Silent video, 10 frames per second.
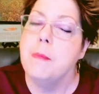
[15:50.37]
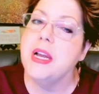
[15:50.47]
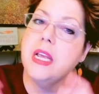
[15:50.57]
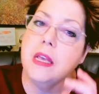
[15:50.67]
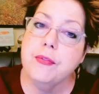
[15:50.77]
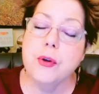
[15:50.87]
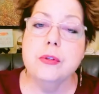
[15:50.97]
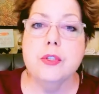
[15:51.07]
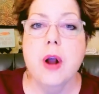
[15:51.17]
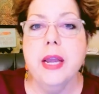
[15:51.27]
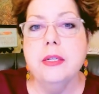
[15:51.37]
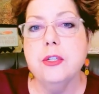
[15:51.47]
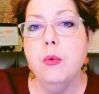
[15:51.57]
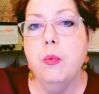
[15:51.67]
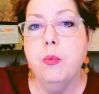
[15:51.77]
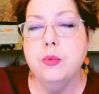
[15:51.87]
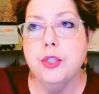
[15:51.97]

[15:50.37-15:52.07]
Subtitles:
But if you're trying to